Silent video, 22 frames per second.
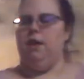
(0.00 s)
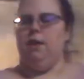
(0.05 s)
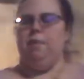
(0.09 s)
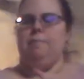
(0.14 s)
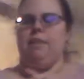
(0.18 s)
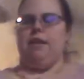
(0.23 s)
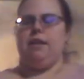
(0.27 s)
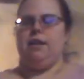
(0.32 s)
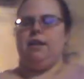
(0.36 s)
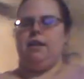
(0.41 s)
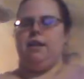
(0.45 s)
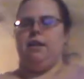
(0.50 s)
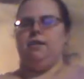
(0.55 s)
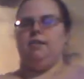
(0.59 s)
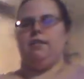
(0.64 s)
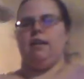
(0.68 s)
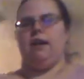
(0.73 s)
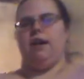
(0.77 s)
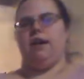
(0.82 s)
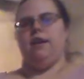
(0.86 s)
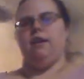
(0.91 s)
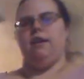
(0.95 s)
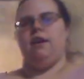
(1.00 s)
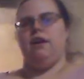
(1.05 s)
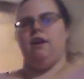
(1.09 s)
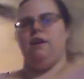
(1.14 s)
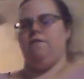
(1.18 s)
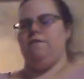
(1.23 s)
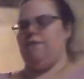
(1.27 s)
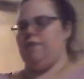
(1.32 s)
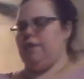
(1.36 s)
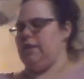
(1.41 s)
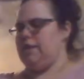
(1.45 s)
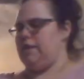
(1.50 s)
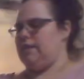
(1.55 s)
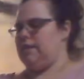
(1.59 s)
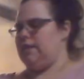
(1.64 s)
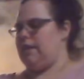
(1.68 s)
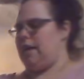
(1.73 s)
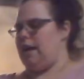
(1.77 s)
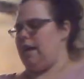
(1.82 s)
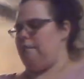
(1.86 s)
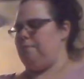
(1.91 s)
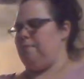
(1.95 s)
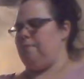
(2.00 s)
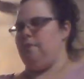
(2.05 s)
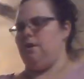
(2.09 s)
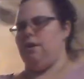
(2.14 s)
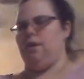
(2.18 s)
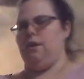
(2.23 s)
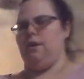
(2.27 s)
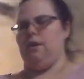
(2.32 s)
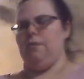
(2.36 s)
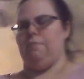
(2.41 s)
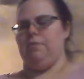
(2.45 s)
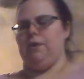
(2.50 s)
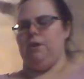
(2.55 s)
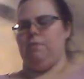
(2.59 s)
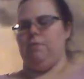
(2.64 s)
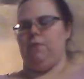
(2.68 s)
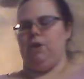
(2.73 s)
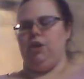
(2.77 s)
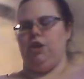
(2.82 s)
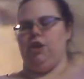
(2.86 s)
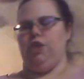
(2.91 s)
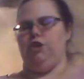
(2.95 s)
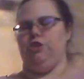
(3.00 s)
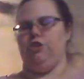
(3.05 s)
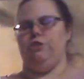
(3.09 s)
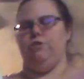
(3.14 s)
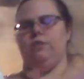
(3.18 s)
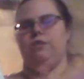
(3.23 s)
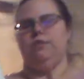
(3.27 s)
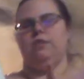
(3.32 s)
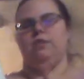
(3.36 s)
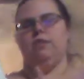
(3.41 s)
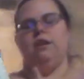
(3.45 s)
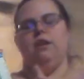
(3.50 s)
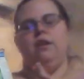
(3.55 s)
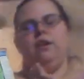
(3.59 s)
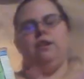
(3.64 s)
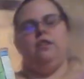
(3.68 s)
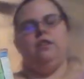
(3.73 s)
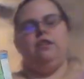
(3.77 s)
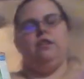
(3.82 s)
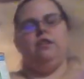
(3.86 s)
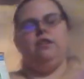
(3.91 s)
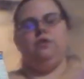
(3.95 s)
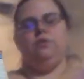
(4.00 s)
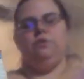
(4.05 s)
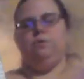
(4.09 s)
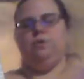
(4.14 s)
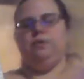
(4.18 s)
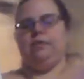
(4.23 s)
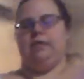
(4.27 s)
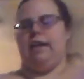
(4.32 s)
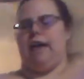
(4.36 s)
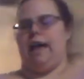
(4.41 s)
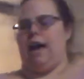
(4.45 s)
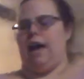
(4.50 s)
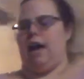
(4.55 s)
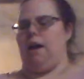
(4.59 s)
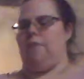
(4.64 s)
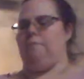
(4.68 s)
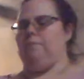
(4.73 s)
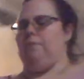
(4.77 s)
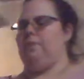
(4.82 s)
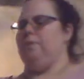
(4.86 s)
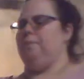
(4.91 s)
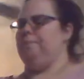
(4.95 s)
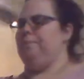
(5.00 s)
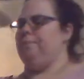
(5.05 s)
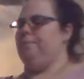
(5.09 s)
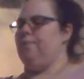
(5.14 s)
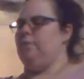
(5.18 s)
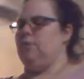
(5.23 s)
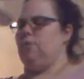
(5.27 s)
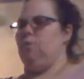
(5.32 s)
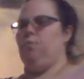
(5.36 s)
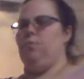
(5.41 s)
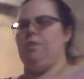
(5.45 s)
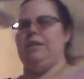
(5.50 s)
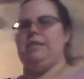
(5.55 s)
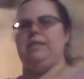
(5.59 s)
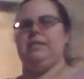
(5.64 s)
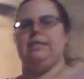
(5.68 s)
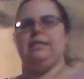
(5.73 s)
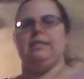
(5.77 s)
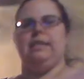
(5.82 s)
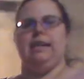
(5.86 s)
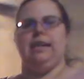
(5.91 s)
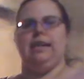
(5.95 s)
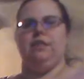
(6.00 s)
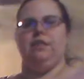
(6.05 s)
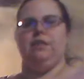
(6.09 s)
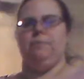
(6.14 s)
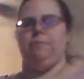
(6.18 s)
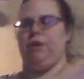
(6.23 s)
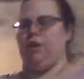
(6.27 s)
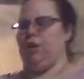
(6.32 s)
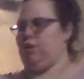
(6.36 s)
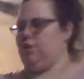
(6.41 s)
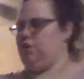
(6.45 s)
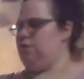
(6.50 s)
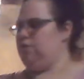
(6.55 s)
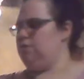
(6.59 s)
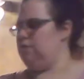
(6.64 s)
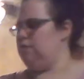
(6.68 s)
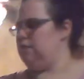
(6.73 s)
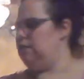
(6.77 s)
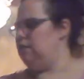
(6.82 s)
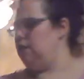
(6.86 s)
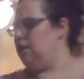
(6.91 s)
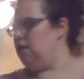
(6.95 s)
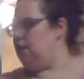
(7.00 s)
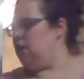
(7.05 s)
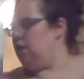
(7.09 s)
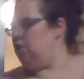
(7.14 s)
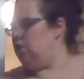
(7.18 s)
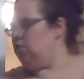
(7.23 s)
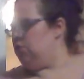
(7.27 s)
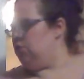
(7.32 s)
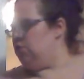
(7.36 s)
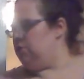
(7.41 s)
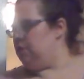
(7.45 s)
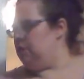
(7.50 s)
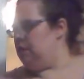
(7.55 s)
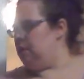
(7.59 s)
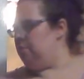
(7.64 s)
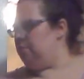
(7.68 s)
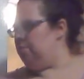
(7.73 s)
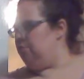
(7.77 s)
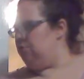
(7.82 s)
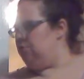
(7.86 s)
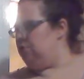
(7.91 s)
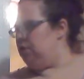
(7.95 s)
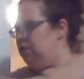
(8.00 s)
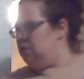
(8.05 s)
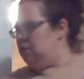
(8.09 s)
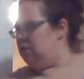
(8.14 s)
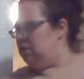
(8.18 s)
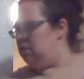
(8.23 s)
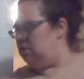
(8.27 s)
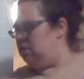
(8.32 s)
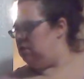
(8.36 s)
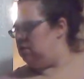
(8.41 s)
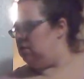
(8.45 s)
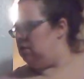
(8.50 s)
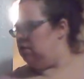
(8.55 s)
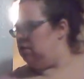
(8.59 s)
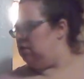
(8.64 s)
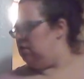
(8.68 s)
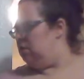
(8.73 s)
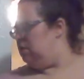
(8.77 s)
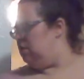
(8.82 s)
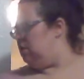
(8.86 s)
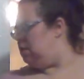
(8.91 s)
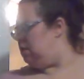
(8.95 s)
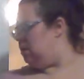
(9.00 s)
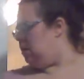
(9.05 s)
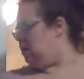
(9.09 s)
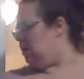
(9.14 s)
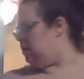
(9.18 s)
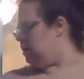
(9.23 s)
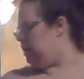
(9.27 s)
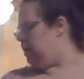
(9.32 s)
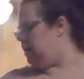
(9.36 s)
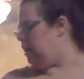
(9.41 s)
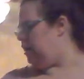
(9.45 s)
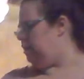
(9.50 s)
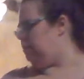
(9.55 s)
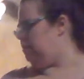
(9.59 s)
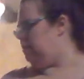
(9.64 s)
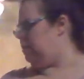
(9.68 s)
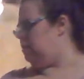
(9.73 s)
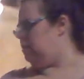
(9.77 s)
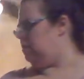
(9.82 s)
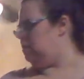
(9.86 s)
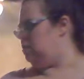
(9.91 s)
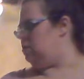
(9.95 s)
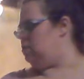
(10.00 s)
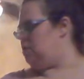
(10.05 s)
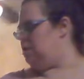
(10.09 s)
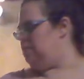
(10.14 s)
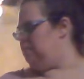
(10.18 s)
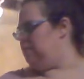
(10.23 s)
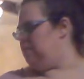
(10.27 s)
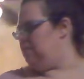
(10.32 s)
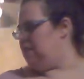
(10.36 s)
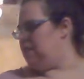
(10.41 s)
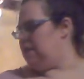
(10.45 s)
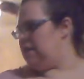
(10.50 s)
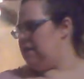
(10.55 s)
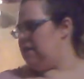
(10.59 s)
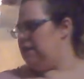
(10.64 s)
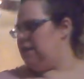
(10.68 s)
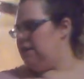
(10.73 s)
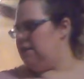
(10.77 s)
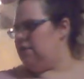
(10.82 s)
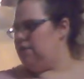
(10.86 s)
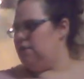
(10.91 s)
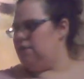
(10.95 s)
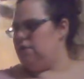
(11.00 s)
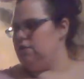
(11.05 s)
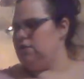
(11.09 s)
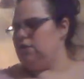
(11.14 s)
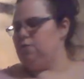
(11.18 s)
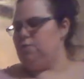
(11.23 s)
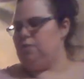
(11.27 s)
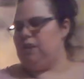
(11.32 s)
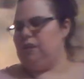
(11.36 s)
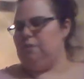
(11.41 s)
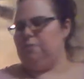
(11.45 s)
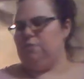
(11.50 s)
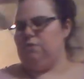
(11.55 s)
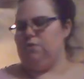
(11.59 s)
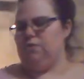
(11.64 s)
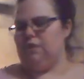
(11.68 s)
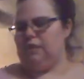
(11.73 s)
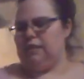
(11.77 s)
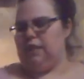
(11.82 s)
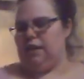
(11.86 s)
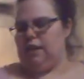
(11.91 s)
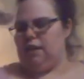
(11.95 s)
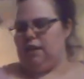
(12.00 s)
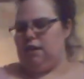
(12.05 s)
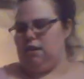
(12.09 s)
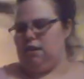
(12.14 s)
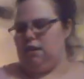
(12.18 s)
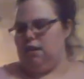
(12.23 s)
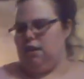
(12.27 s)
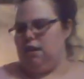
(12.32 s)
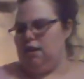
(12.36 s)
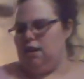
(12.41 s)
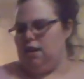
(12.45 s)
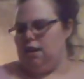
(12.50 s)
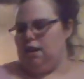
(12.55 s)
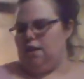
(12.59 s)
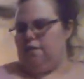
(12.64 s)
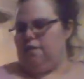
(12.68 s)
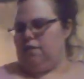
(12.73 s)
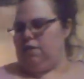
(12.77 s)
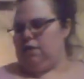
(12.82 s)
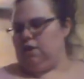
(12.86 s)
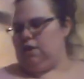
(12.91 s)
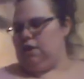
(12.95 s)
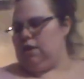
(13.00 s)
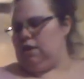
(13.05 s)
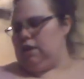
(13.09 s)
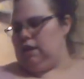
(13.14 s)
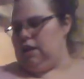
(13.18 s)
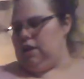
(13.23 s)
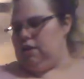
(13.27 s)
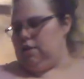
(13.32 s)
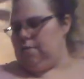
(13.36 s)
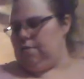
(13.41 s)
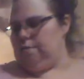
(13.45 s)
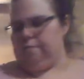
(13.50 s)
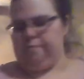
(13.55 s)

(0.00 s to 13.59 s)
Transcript: because on our fitness app that we use, the Lose It app, we scan the barcodes in order to input our calories. So I'm leaving that can there so we can both scan everything later.